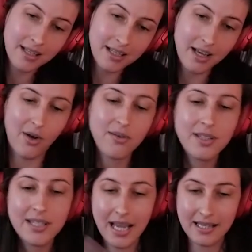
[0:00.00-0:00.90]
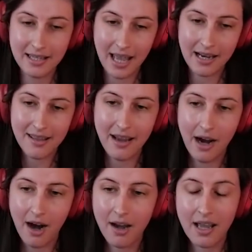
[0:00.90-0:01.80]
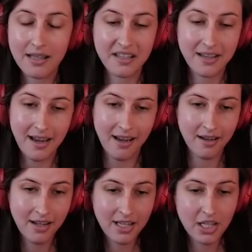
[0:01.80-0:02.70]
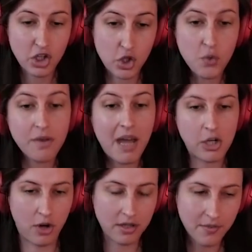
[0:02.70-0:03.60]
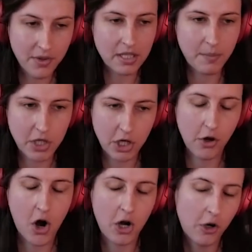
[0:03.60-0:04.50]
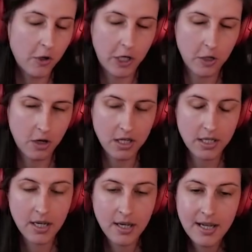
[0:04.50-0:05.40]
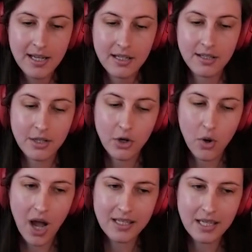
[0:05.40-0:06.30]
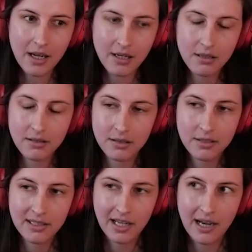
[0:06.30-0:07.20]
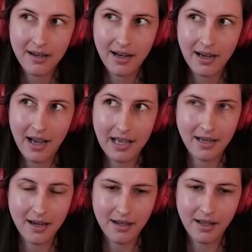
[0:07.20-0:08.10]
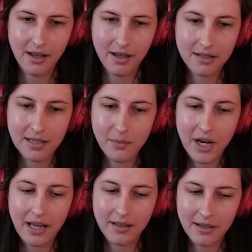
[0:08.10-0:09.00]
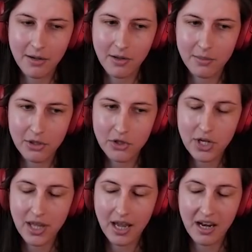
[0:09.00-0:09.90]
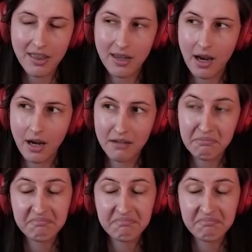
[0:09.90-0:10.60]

You know, test that in there and see, do the metrics for this particular article increase. So I take, I take a somewhat analytical approach to that. And I think